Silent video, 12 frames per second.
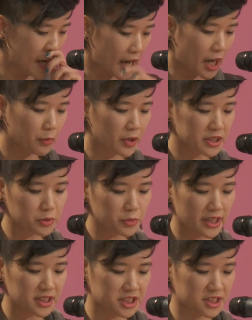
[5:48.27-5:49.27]
I wondered what
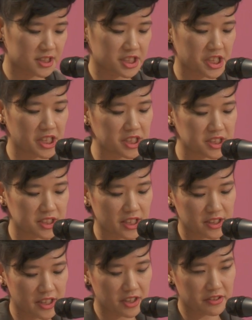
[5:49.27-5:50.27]
else has changed
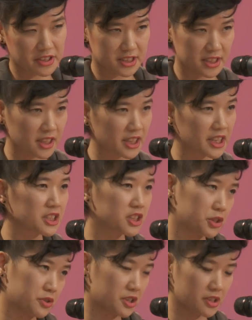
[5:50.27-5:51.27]
in the increasingly
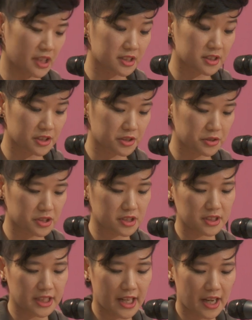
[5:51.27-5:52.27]
institu
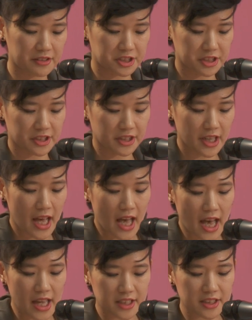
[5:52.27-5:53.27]
institutional encounter
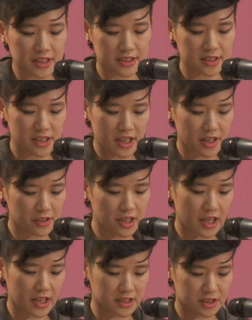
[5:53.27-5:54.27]
and in this
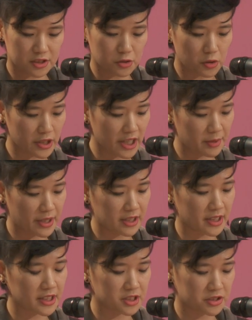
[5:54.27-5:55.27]
uh, story about a
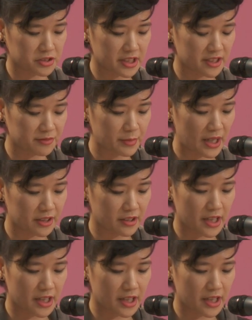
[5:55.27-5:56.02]
history of minor,